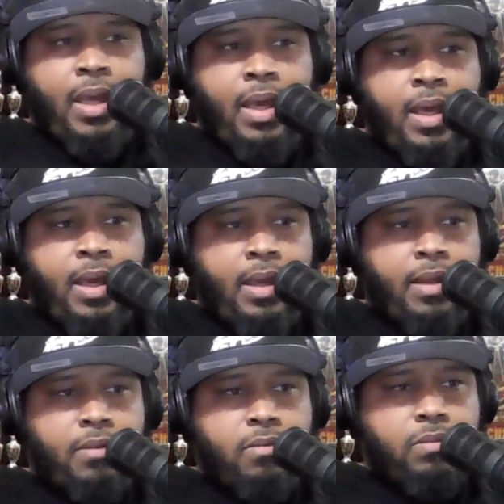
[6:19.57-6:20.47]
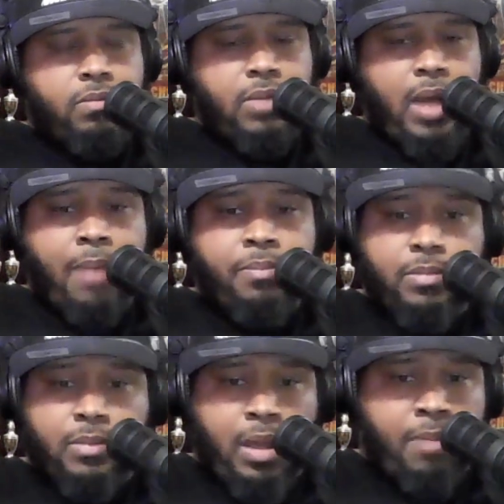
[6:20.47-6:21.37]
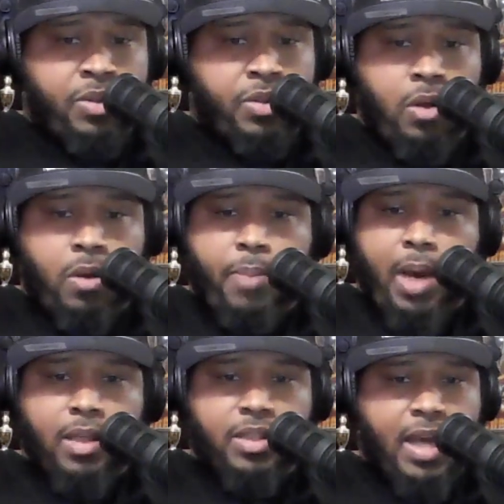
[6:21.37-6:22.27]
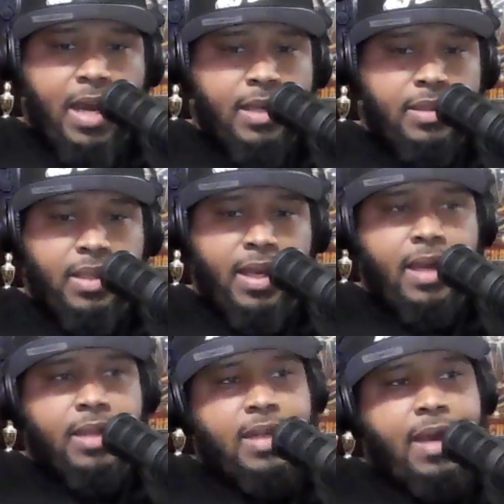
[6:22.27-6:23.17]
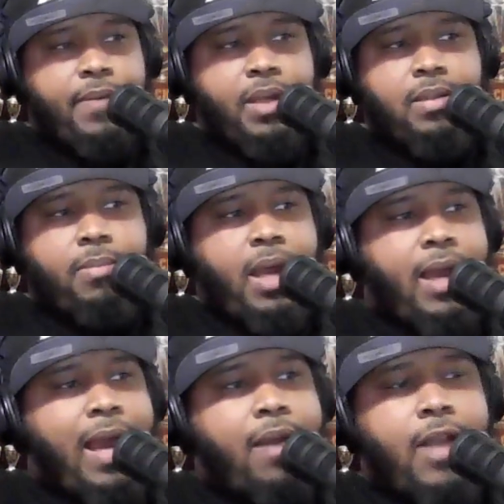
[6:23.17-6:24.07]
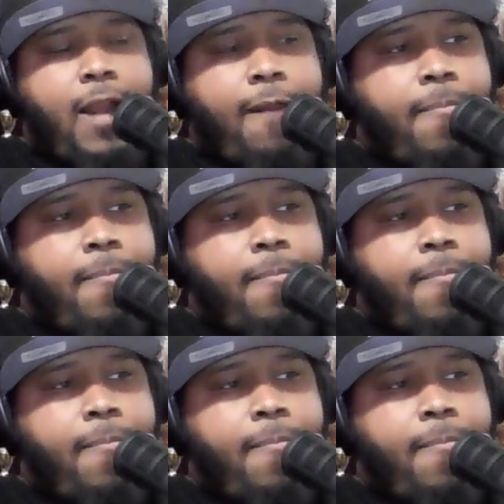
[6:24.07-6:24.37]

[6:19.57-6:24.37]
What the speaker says: And I'm just going to apologize ahead of time because I'm like,